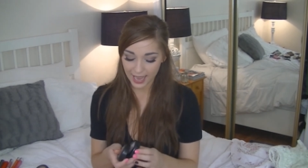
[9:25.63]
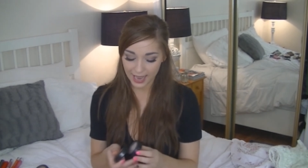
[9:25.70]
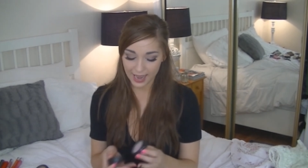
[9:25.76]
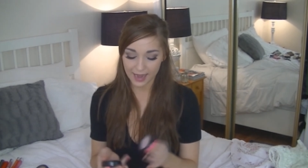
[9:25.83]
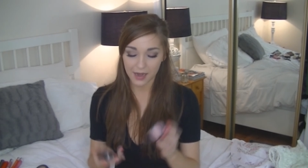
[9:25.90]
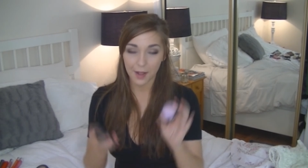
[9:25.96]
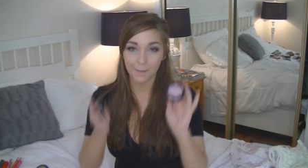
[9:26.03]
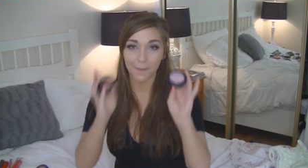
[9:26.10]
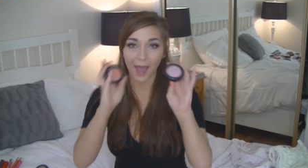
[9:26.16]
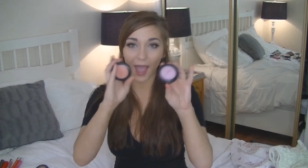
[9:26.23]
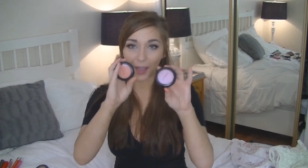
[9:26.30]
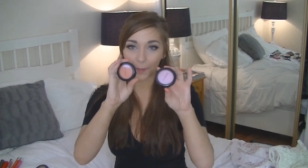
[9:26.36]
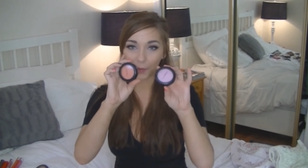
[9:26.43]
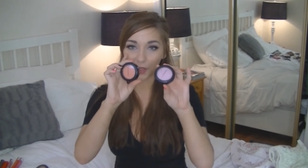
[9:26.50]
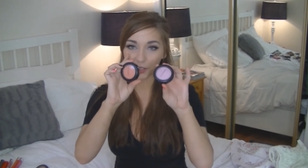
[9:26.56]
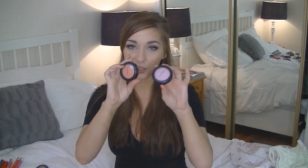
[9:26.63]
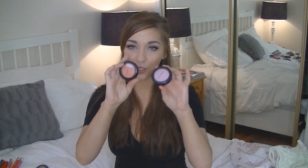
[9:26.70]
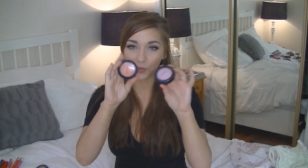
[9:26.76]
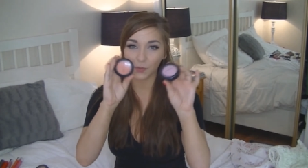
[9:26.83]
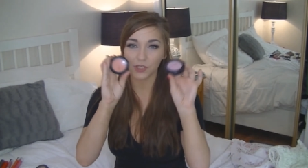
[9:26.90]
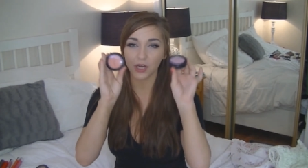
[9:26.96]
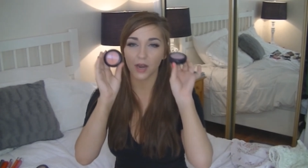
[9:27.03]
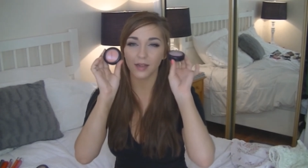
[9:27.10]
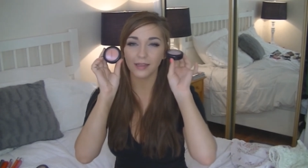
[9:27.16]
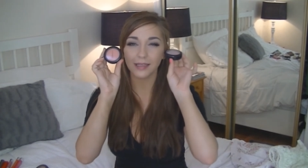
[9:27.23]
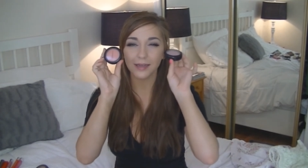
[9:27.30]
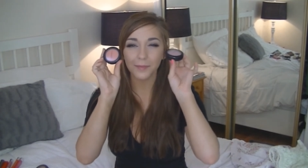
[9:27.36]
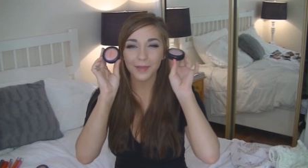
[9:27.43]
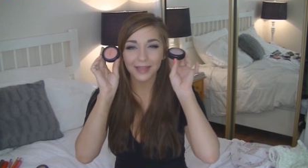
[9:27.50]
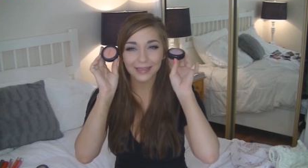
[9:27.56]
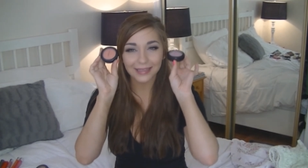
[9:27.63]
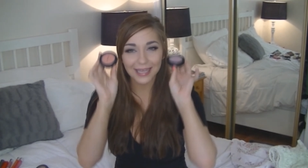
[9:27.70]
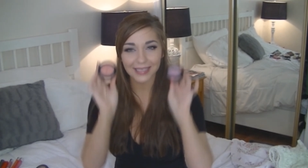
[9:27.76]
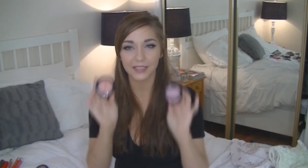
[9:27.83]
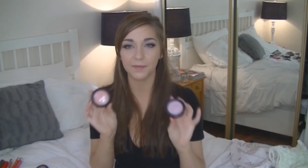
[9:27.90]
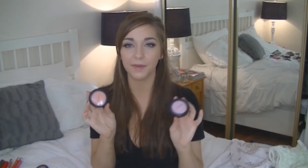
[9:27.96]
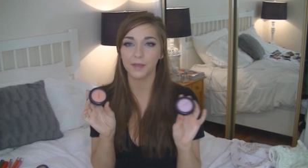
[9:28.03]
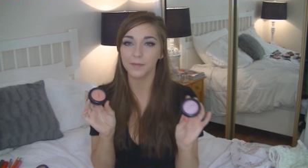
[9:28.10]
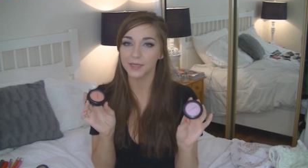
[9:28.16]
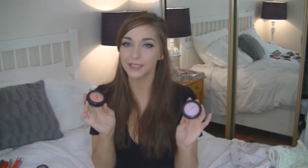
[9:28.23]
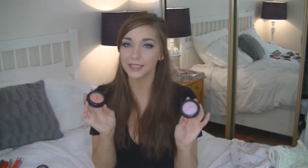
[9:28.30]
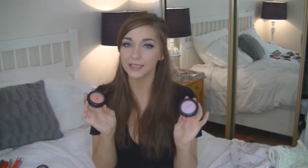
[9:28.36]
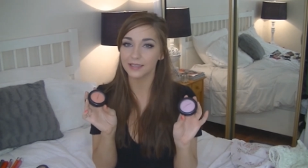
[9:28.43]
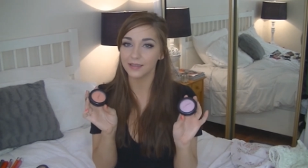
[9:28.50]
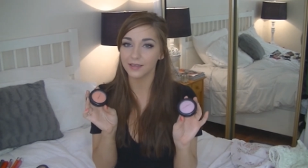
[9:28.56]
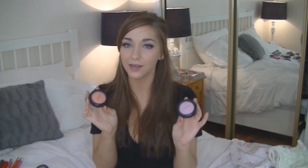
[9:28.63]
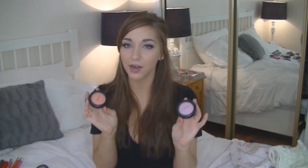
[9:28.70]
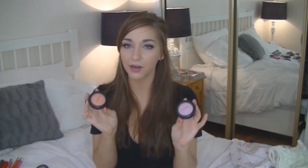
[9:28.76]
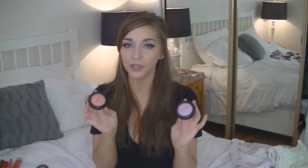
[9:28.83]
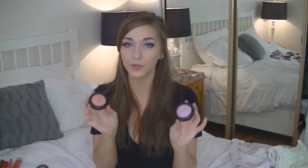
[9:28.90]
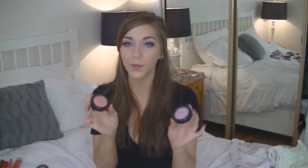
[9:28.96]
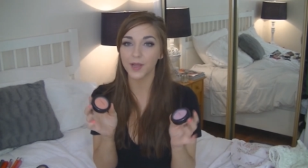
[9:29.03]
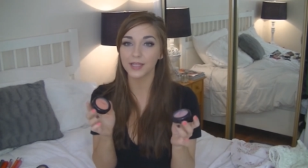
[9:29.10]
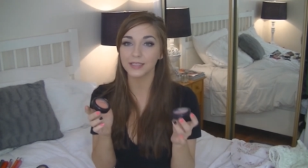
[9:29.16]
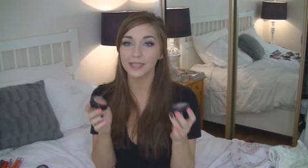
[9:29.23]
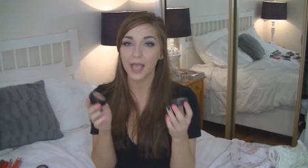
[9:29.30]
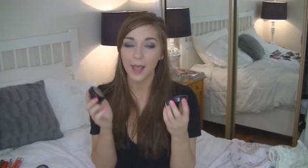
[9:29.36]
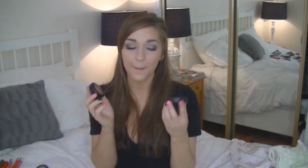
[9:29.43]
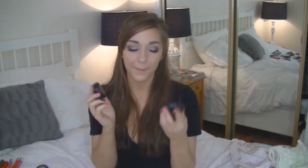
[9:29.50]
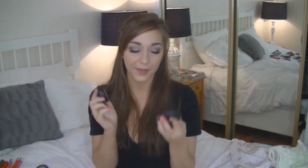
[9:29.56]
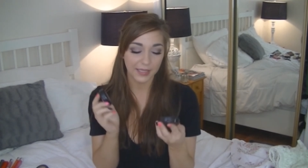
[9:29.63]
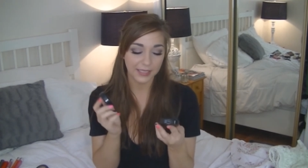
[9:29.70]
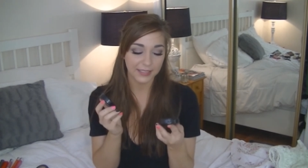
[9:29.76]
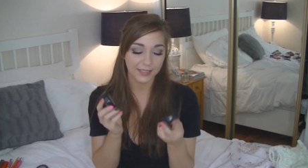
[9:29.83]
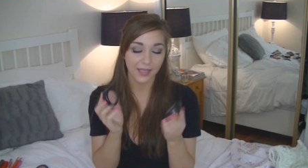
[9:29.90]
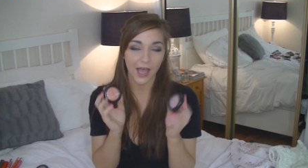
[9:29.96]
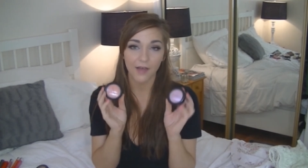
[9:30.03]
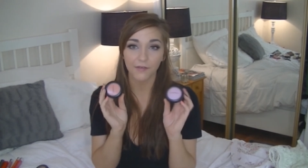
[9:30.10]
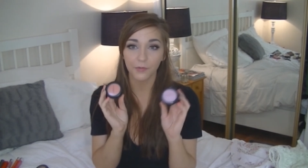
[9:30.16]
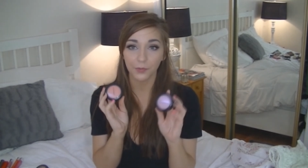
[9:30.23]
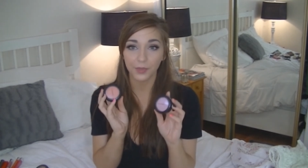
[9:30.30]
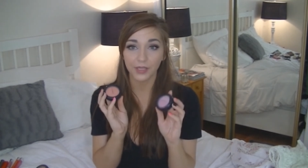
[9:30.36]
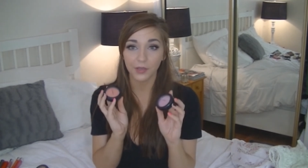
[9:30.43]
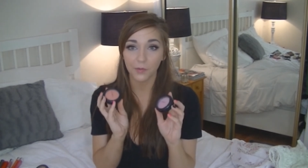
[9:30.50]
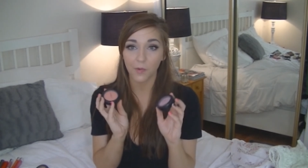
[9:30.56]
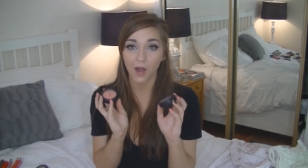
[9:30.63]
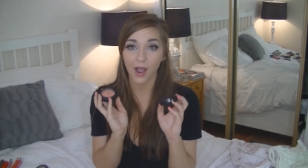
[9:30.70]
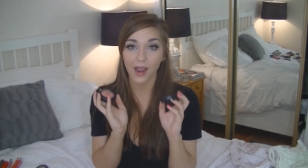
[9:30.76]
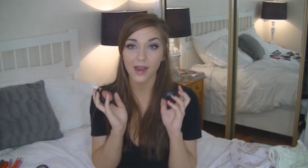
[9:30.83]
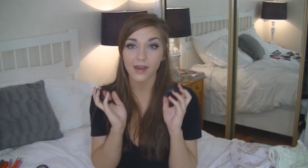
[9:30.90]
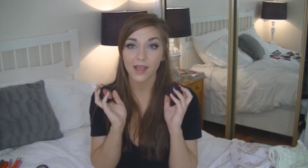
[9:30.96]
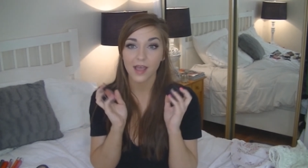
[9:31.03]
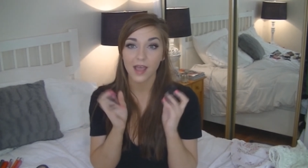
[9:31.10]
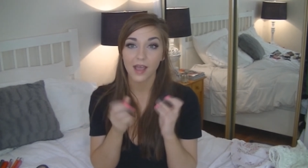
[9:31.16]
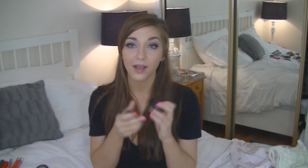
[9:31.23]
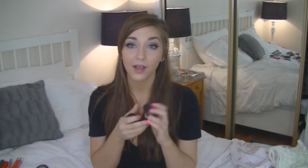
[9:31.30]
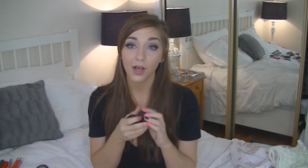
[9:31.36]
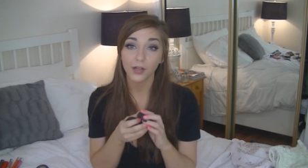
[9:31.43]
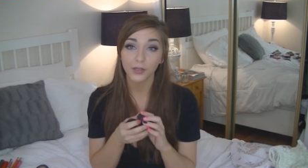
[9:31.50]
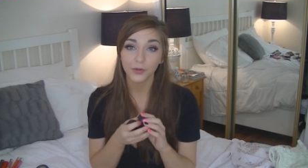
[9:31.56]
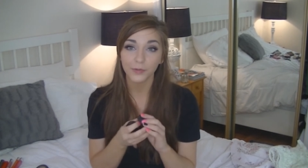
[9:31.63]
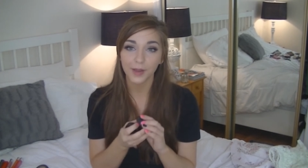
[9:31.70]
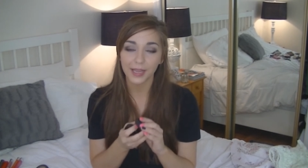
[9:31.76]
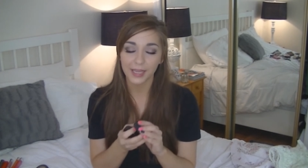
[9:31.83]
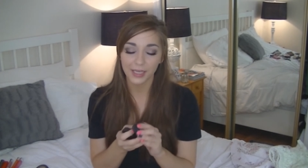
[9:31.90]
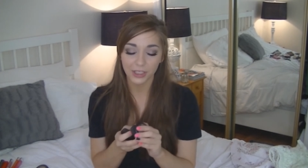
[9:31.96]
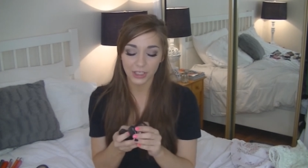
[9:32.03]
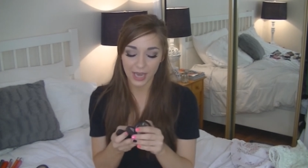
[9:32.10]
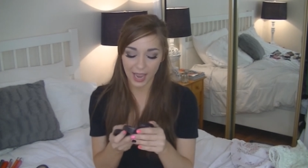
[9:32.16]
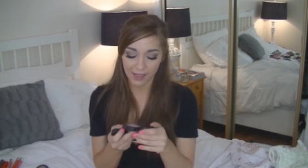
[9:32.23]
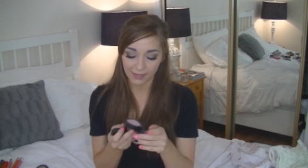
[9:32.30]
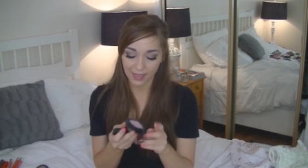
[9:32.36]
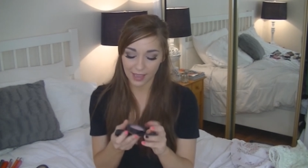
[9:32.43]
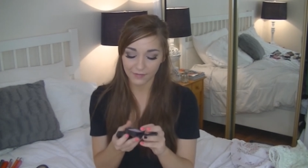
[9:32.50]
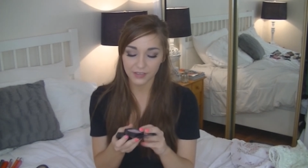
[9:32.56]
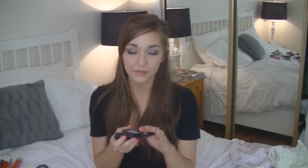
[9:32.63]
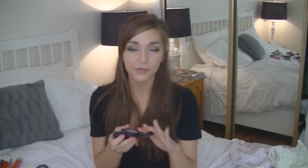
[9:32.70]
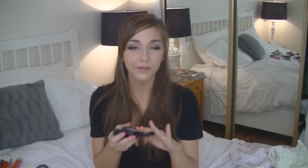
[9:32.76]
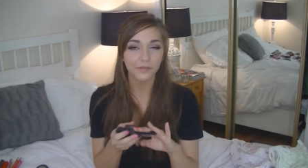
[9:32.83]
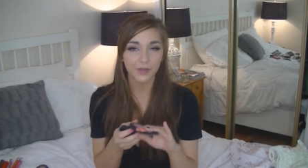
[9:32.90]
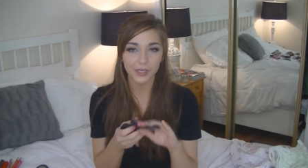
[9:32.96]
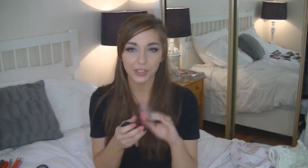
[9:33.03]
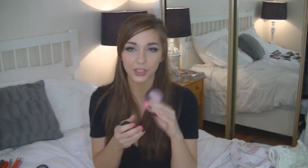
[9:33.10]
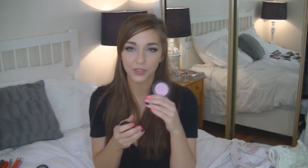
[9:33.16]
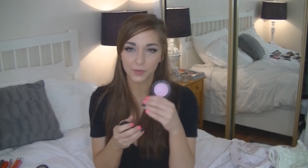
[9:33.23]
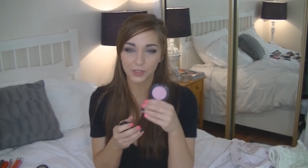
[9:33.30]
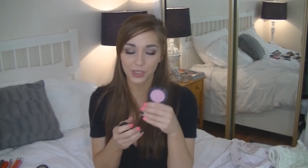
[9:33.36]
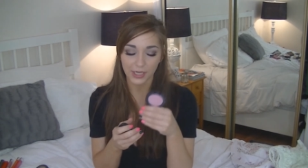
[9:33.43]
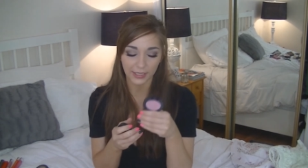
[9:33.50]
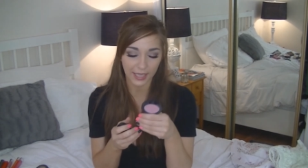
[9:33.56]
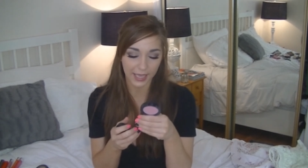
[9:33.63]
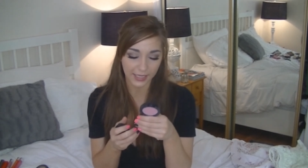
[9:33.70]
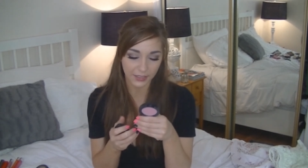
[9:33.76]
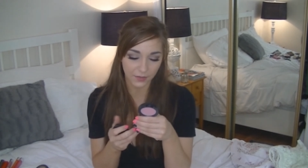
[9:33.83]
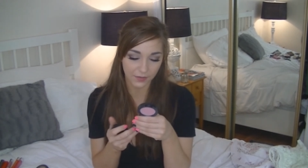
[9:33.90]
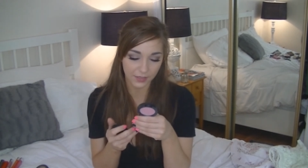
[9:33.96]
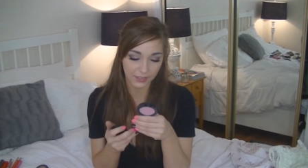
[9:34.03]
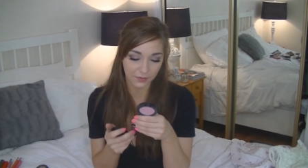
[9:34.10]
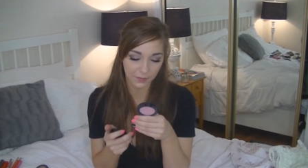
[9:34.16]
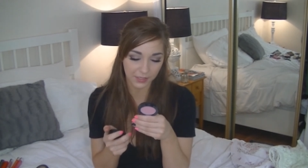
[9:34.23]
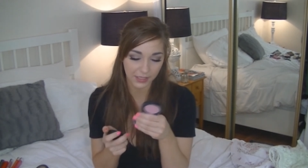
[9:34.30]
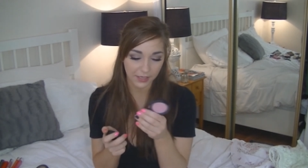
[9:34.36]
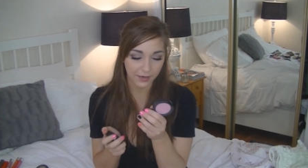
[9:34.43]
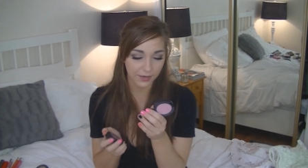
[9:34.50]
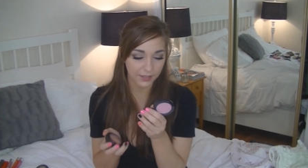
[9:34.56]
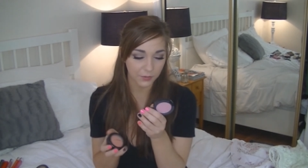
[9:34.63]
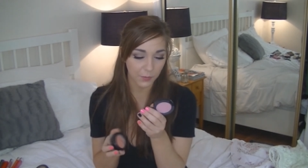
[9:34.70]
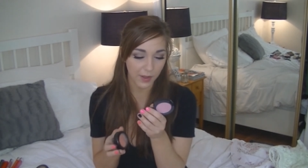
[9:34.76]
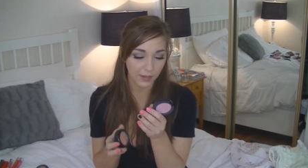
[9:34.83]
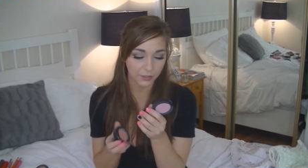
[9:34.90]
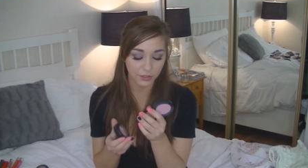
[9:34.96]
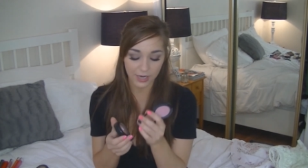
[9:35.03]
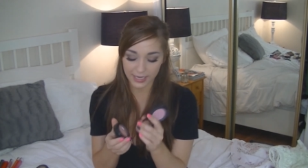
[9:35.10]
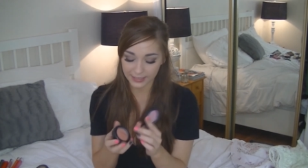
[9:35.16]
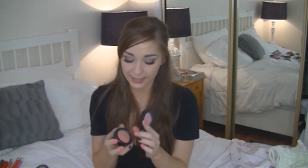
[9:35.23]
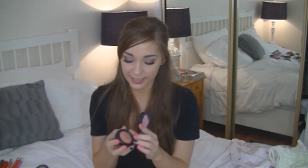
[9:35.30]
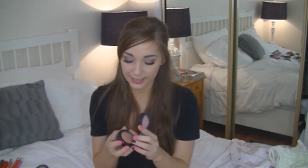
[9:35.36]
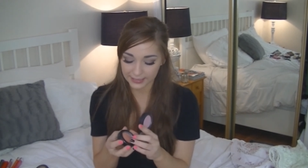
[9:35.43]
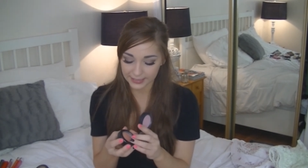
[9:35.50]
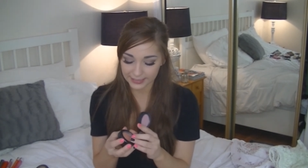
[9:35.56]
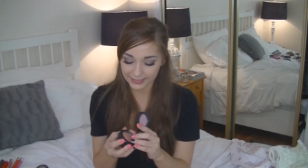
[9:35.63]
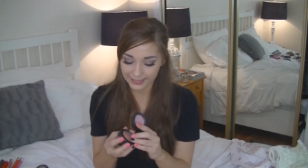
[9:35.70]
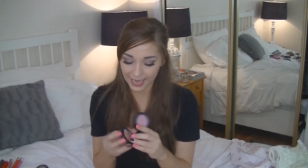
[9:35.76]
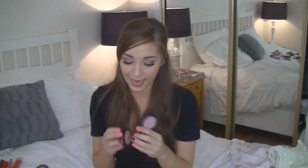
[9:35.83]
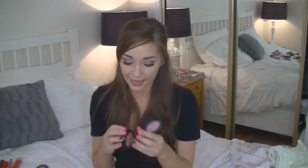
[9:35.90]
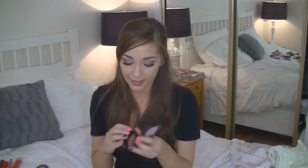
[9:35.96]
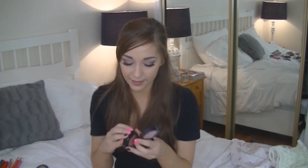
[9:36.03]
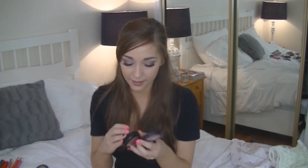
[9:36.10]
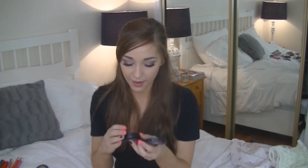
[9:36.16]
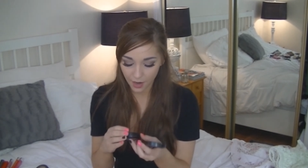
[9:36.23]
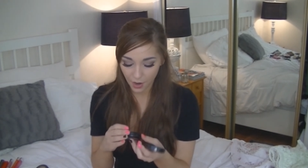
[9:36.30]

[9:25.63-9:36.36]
And MAC blushes, which are a little bit less pigmented than the NARS ones, but they still have a really wide color range, and they have different finishes, which I like. So this one here is Well Dressed, and it's a satin,